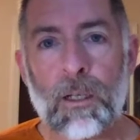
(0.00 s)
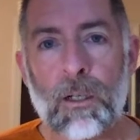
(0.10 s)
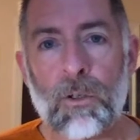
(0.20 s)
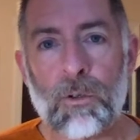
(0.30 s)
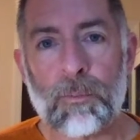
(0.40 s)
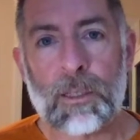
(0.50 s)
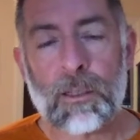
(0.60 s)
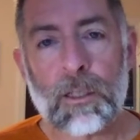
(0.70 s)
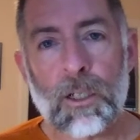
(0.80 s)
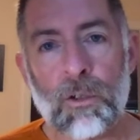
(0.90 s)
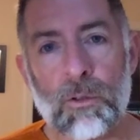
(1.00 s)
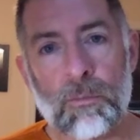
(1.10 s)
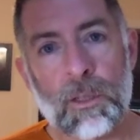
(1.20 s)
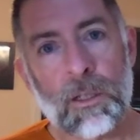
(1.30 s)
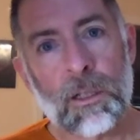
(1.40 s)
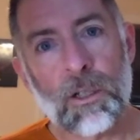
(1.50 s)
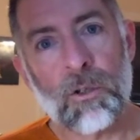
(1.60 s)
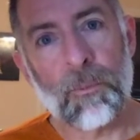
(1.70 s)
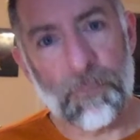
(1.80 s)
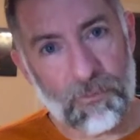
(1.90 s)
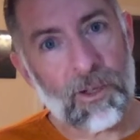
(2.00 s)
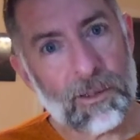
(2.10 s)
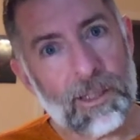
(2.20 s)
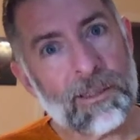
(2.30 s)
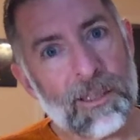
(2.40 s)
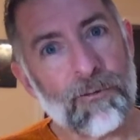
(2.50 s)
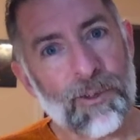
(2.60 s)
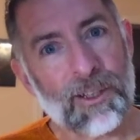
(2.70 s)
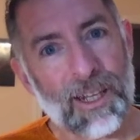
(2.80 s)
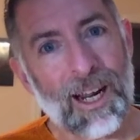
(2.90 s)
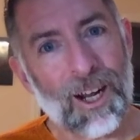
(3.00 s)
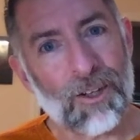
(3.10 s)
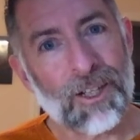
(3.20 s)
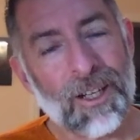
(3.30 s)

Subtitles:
home, home, home. It's easy to fill that out.